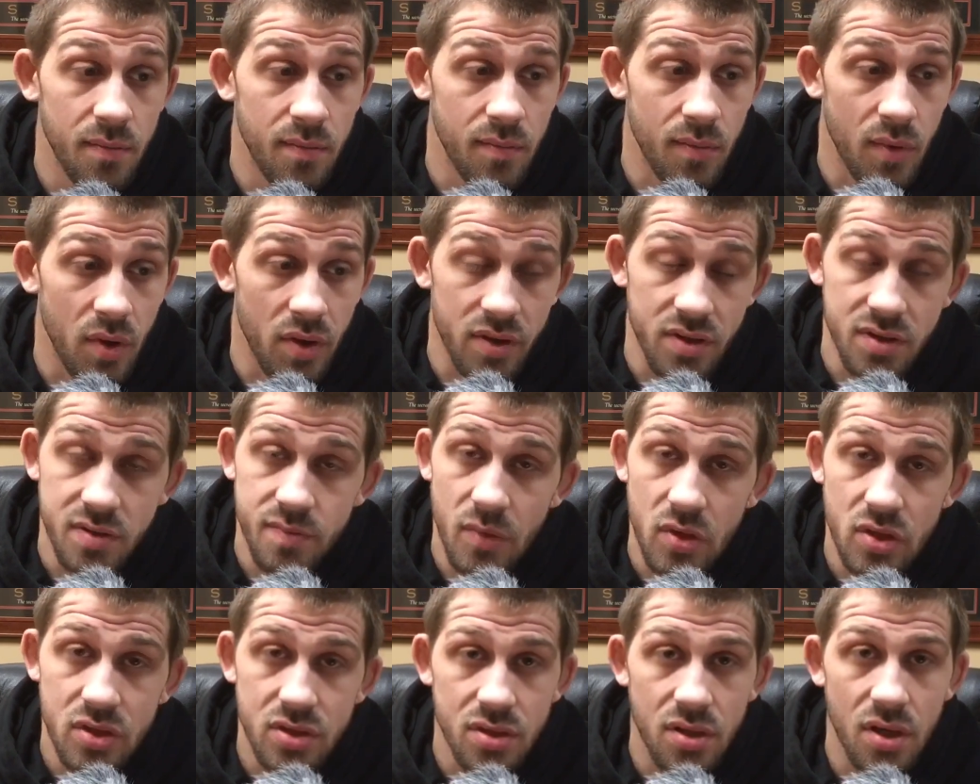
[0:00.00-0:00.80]
whether it's
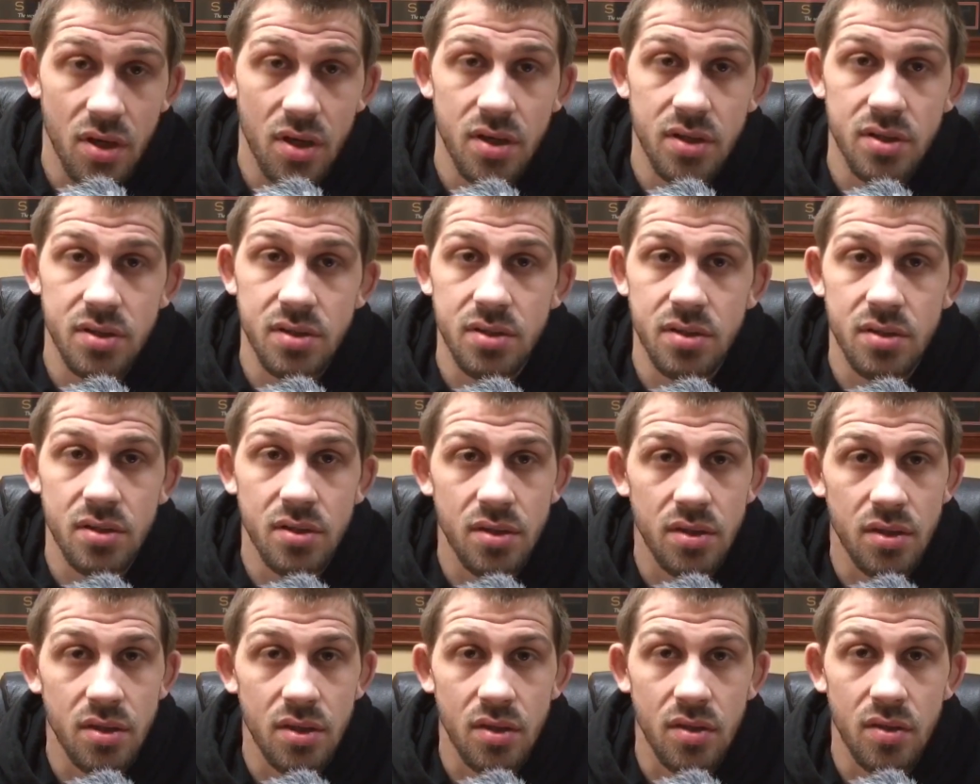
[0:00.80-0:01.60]
martial arts,
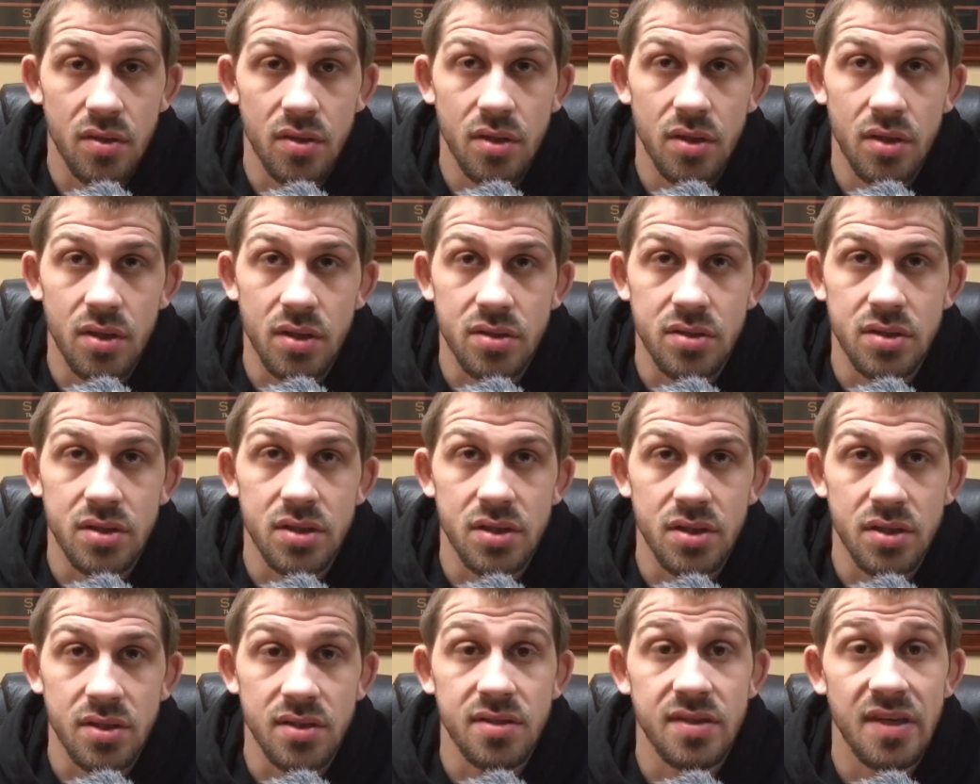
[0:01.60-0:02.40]

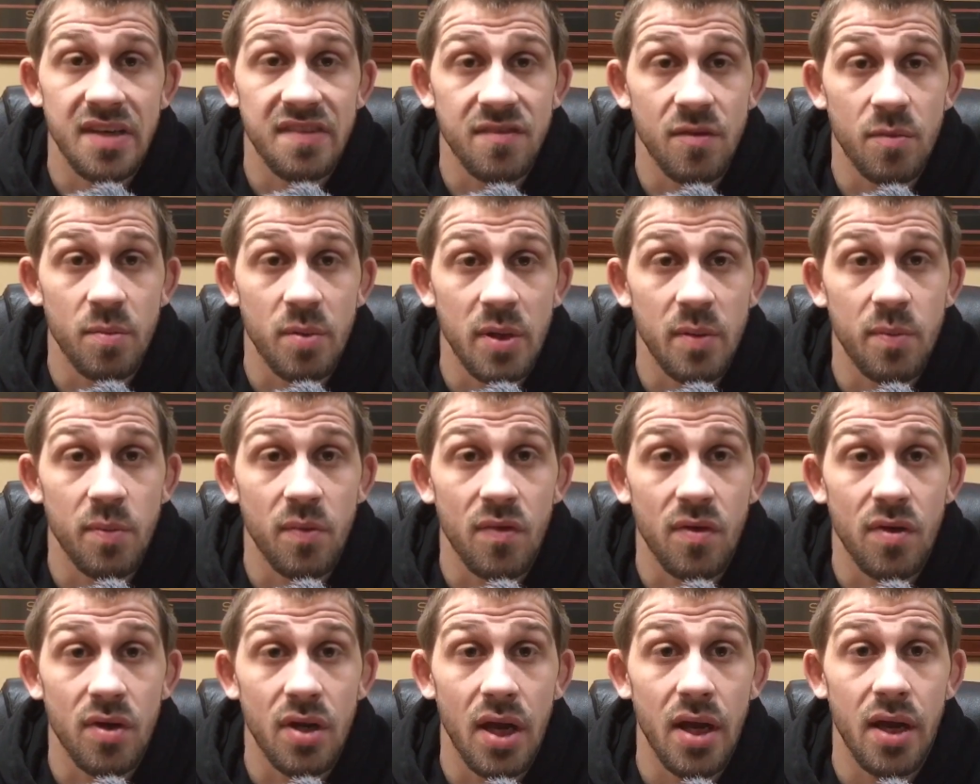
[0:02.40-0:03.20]
just successful
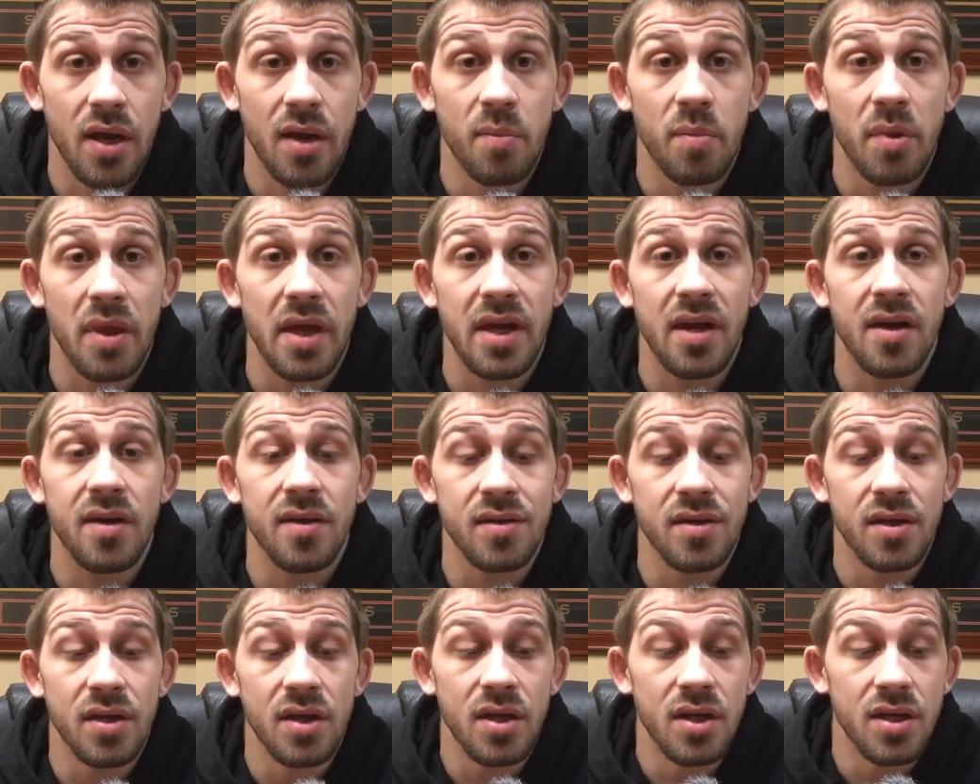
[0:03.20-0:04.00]
people. And I plan
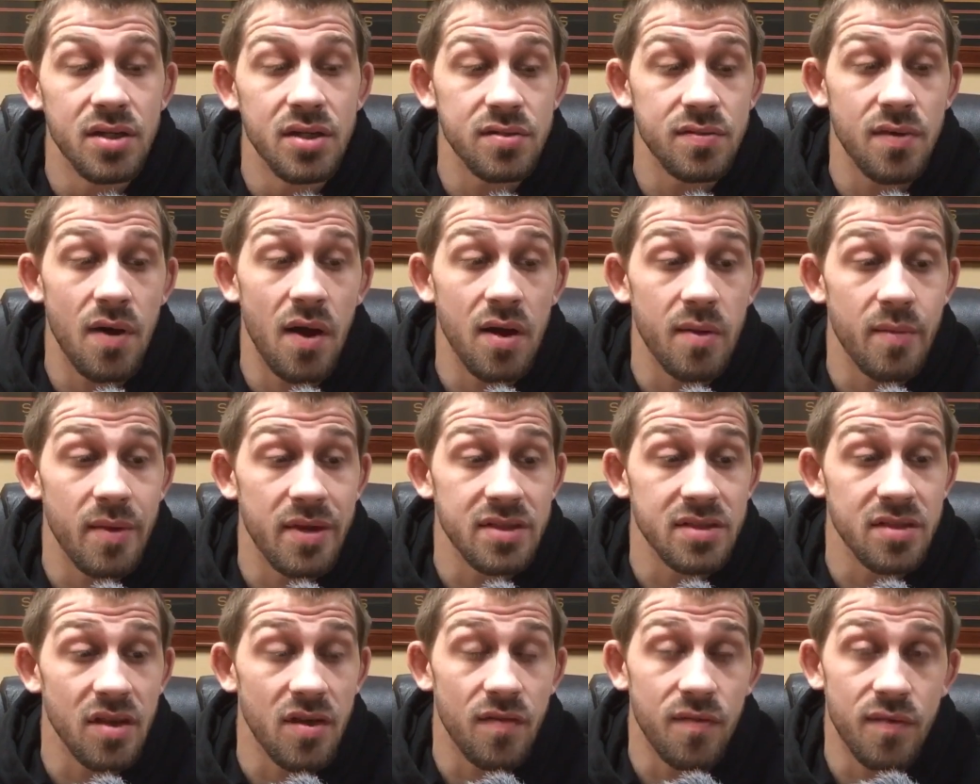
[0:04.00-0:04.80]
on surrounding
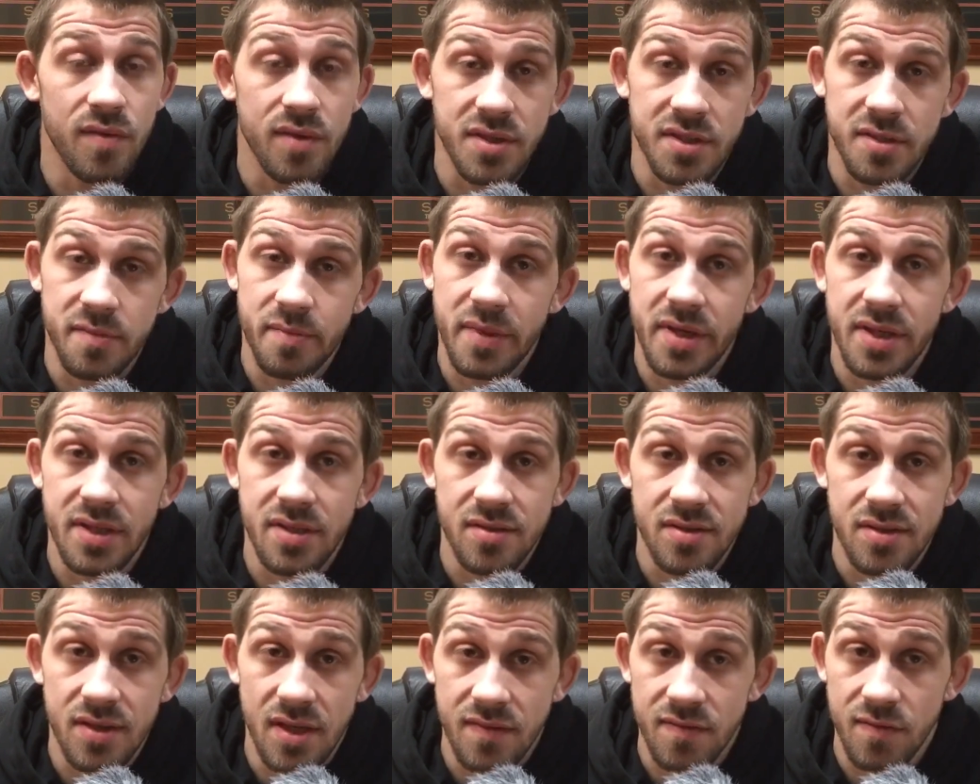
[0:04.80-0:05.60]
myself with as many
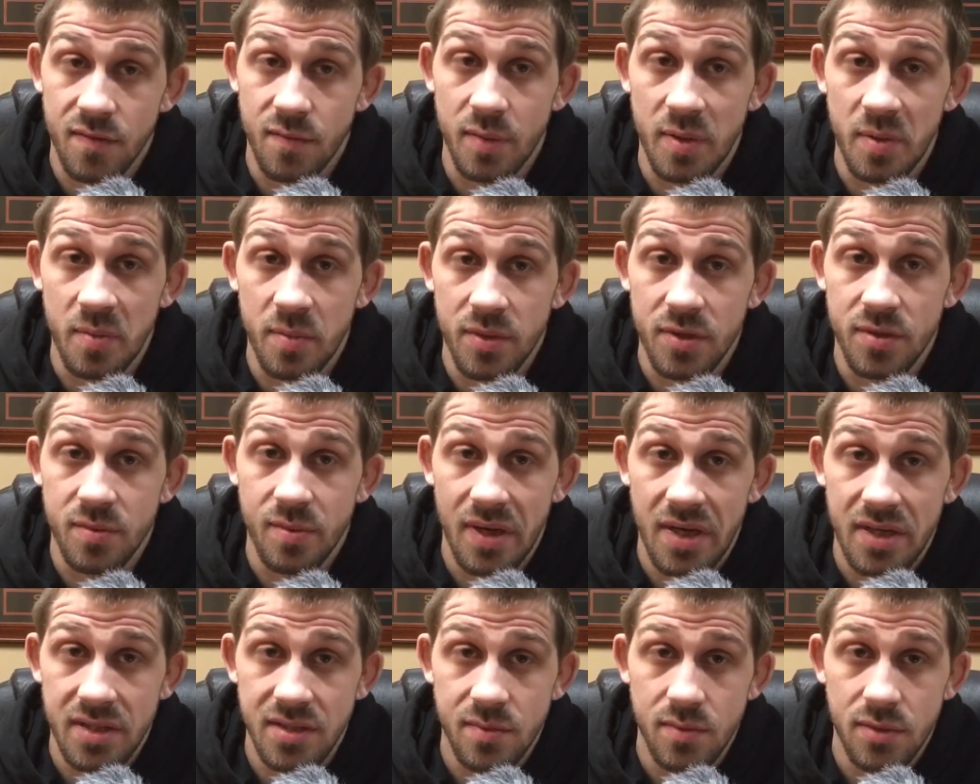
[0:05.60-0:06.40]
successful people as
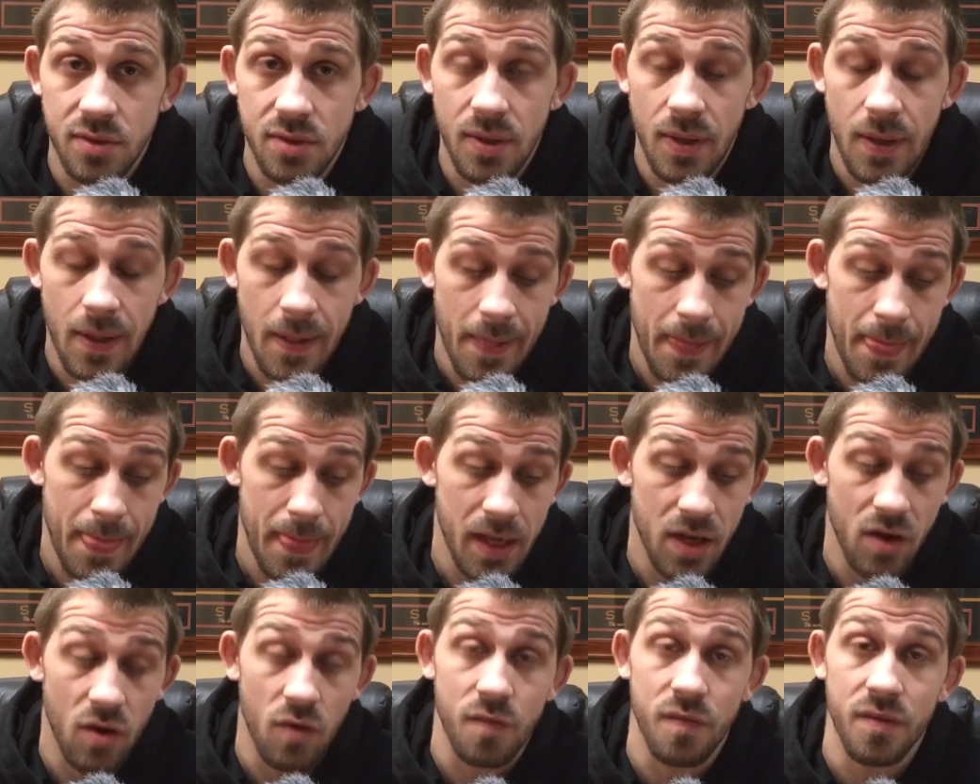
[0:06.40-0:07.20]
possible,
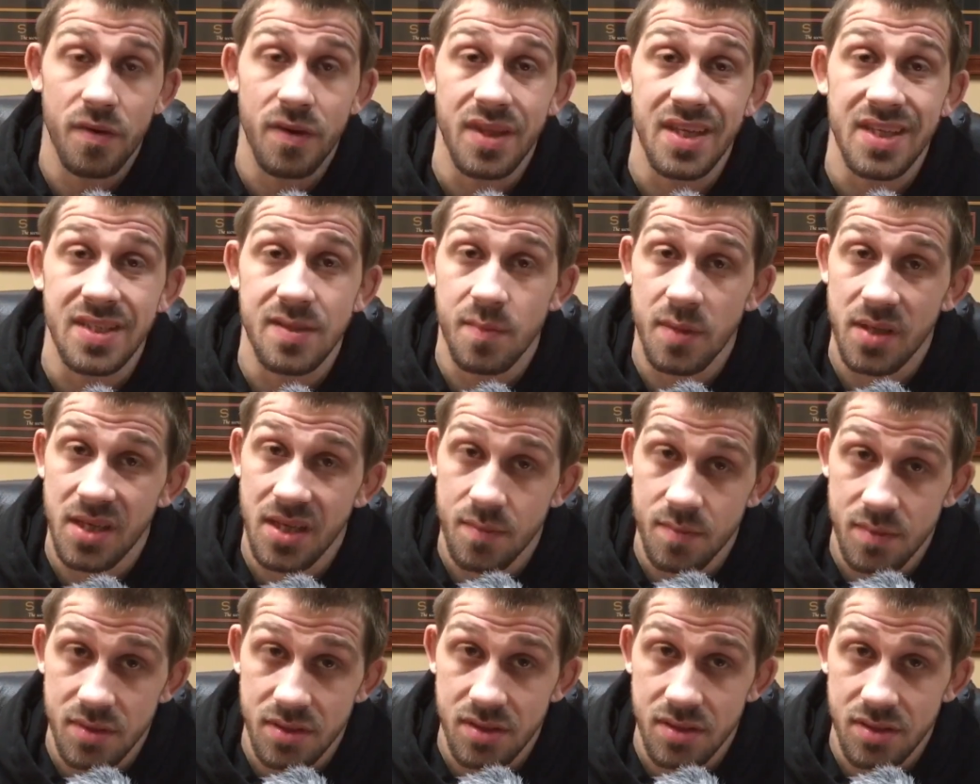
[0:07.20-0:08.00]
and hopefully this
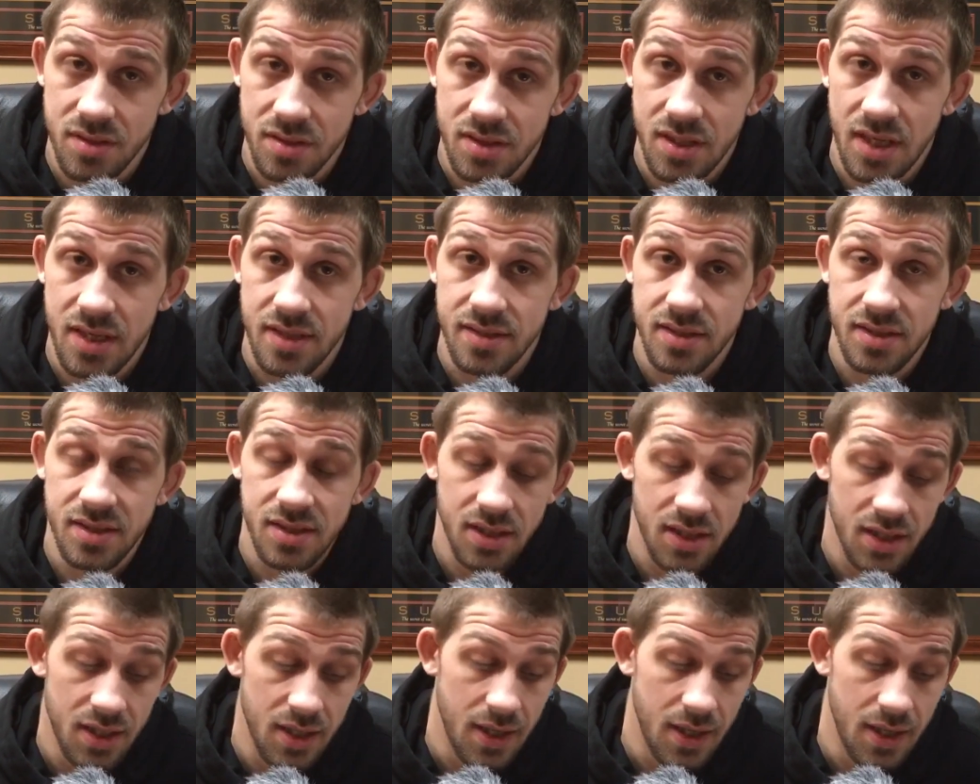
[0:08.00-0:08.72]
becomes a success.